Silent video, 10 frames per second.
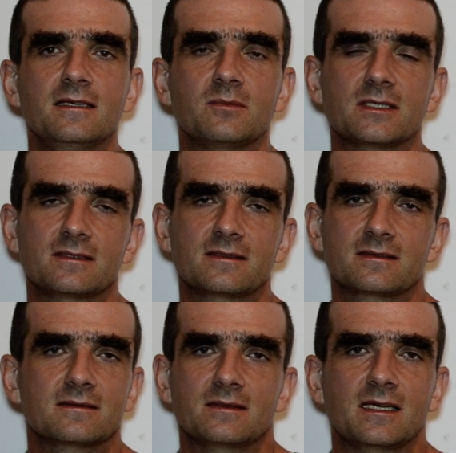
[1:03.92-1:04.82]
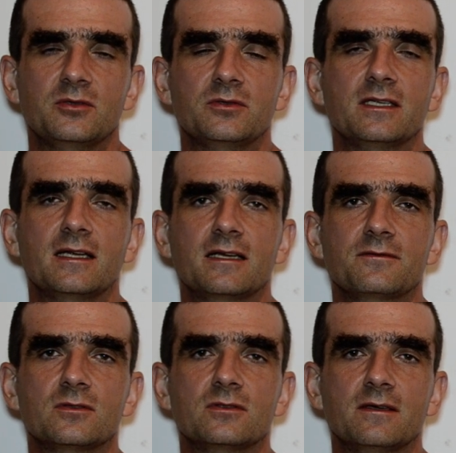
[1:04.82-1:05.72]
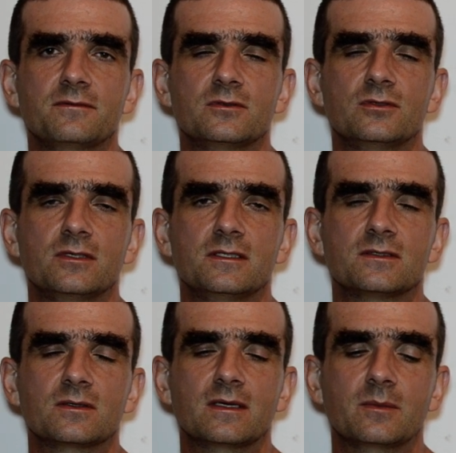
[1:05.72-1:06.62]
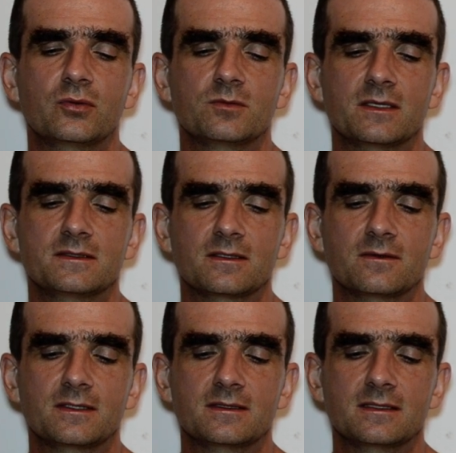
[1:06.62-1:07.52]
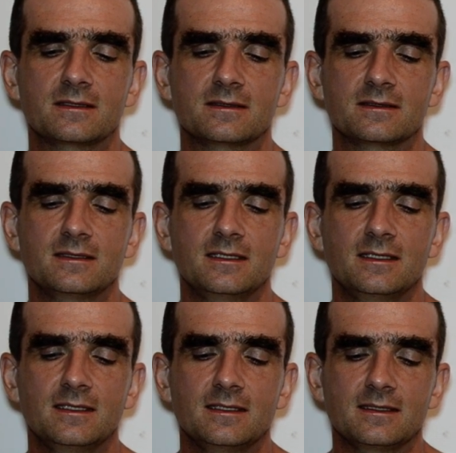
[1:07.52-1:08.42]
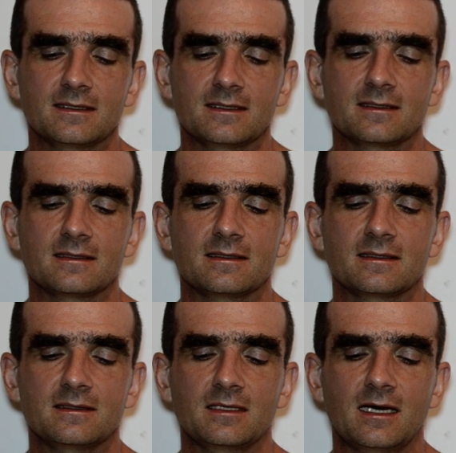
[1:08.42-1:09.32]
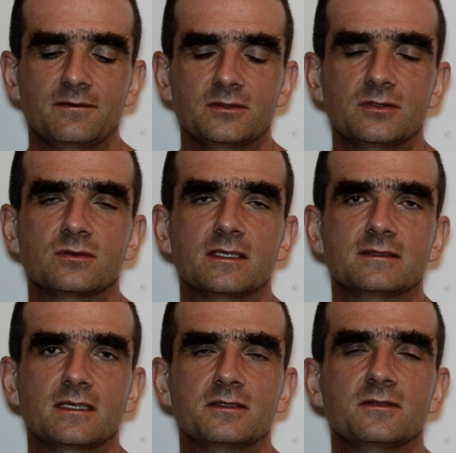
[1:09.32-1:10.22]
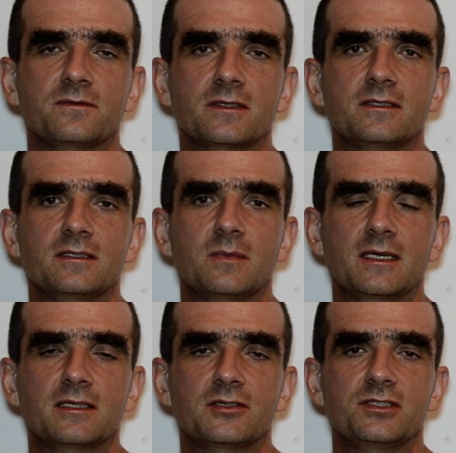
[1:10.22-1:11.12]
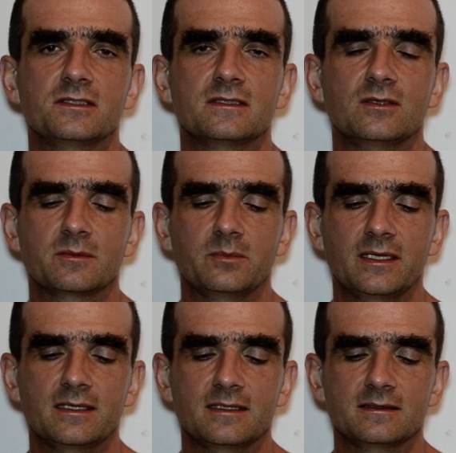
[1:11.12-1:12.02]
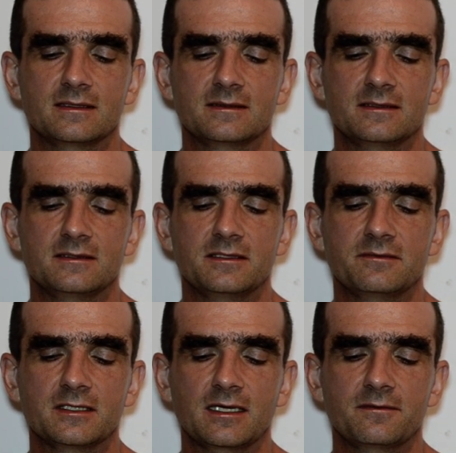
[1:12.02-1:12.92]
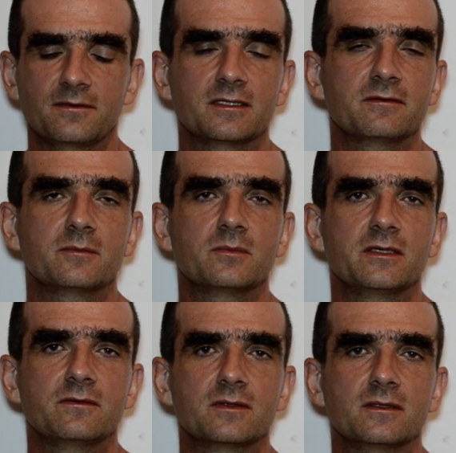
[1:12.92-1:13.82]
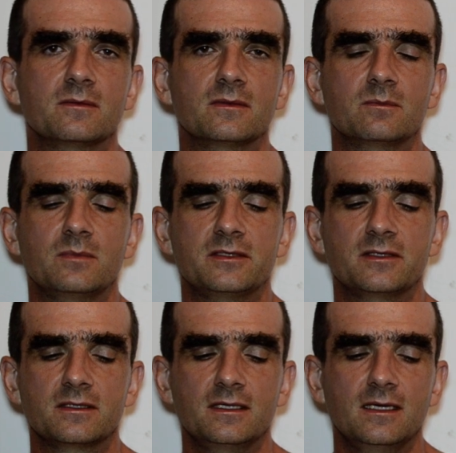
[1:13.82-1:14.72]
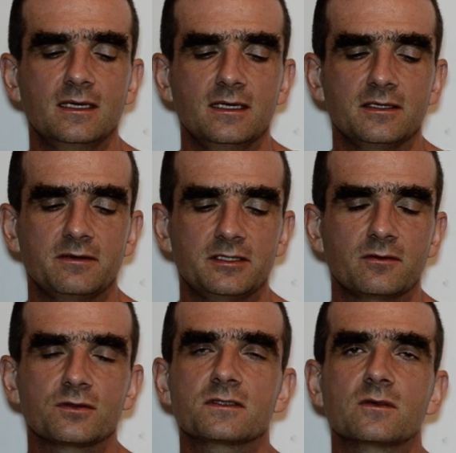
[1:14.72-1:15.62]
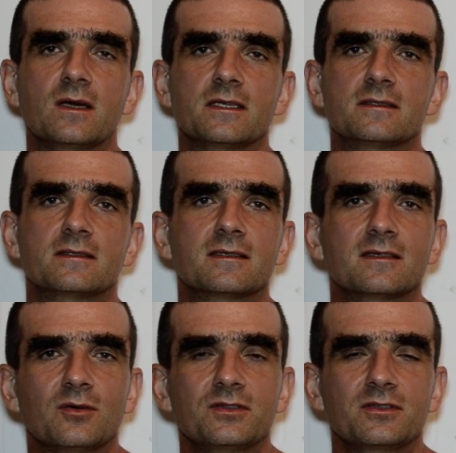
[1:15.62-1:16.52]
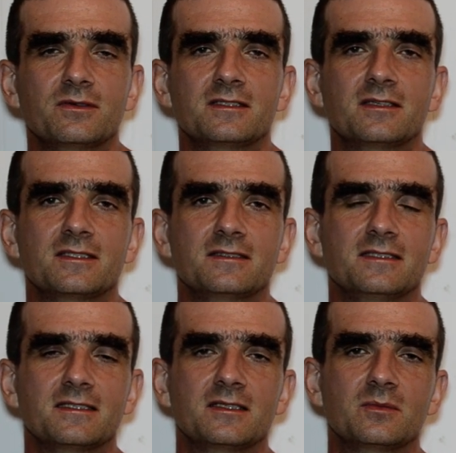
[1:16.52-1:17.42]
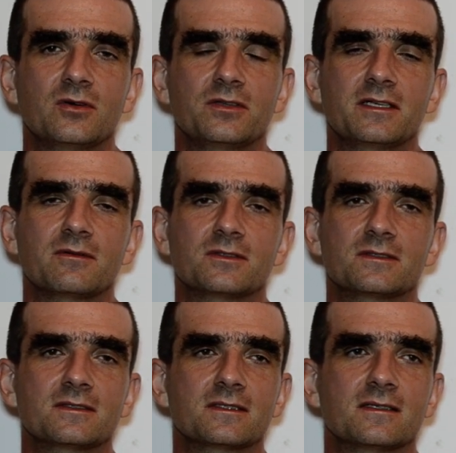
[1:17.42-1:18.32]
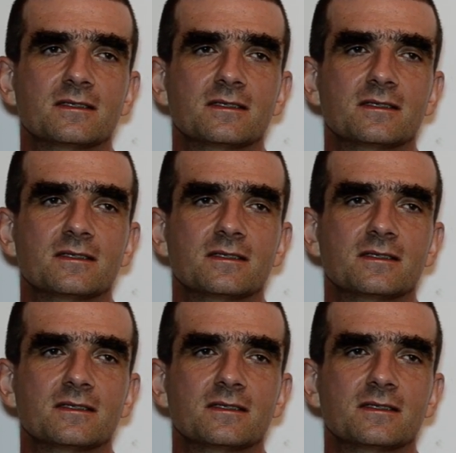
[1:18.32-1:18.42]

but I knew that I have to do it, so I push myself. And then like in the afternoon I started to feel that my energy is going back, and then in the evening I felt even better. The weather was quite also interesting. In the morning it was